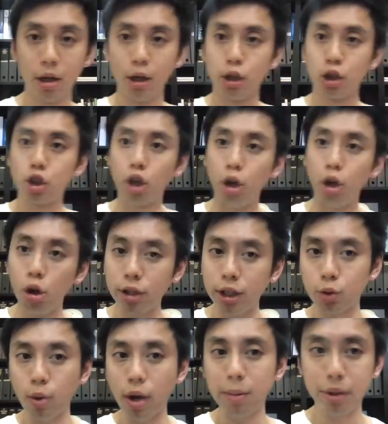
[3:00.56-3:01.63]
so notice
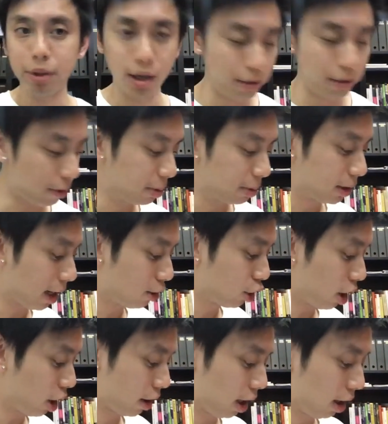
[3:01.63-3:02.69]
what I'm hearing from
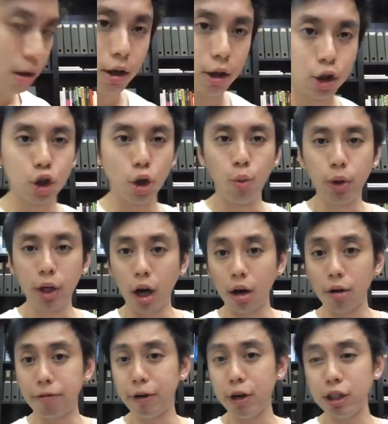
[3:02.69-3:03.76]
Sandra, okay? So we
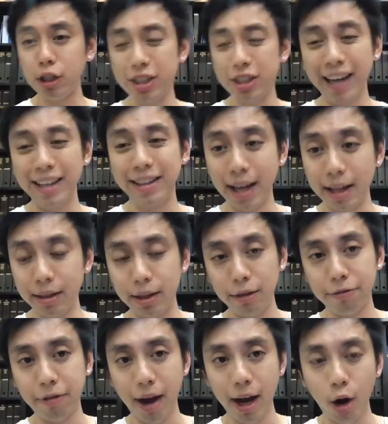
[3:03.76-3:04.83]
gotta first
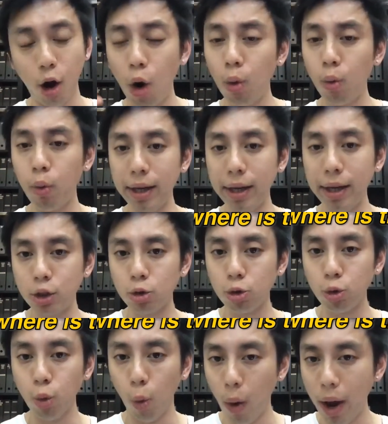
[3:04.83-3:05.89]
identify always
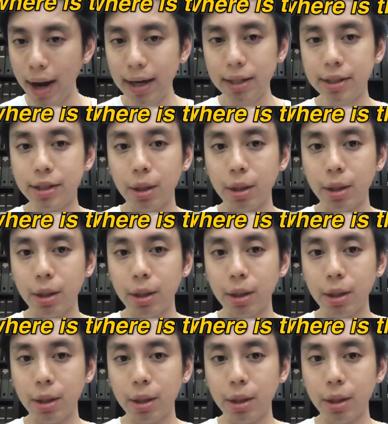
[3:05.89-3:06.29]
where is the